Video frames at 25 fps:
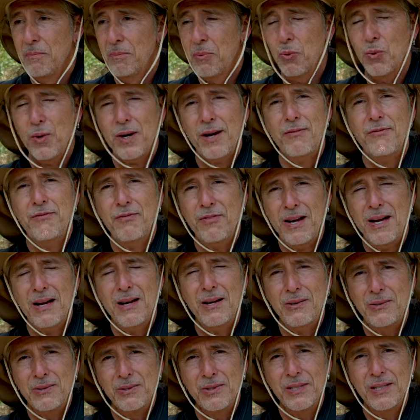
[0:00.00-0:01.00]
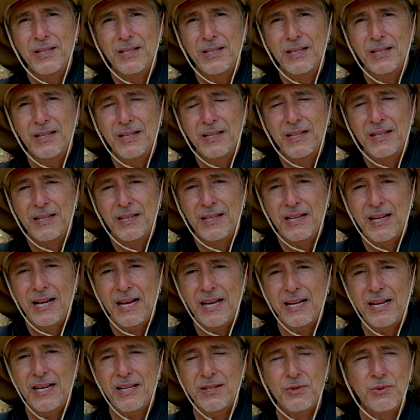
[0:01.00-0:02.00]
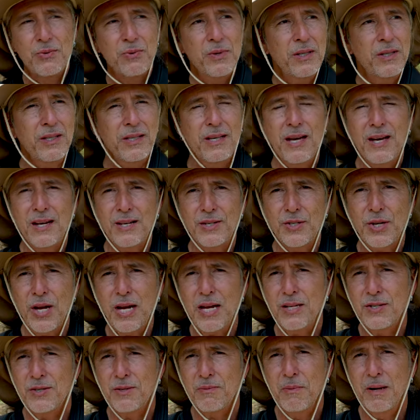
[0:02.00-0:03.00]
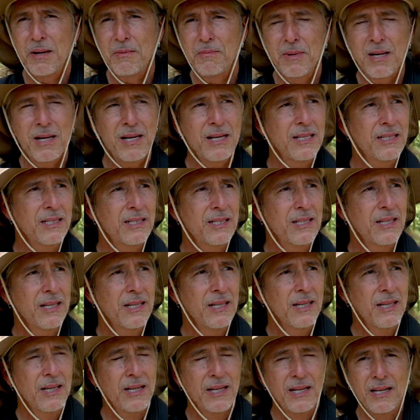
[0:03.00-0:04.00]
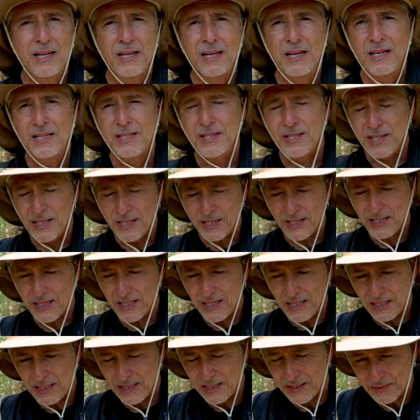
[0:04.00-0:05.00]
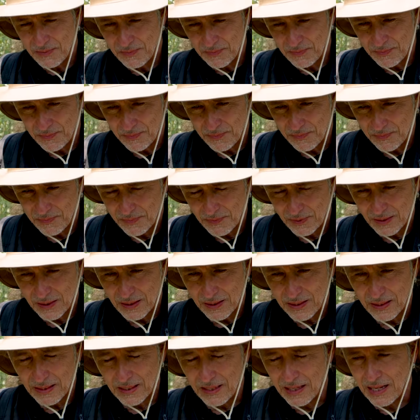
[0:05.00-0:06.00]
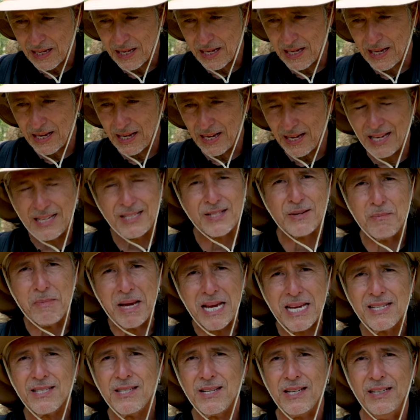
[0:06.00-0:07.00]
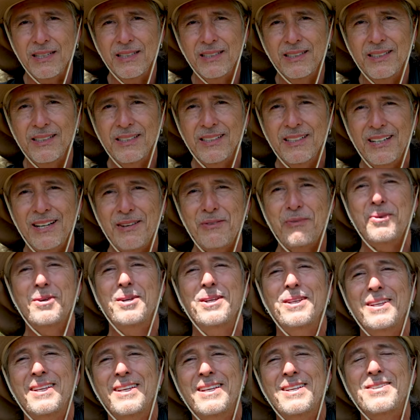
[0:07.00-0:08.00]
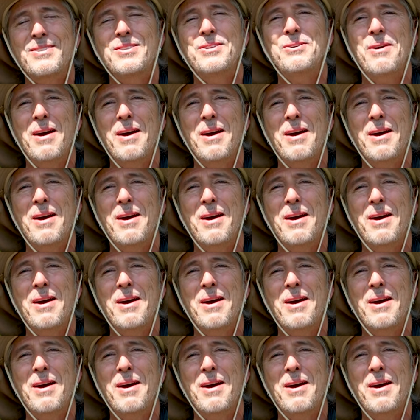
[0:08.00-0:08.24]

But what I found, and has really kind of changed my mind, is this thing is amazing. It really is.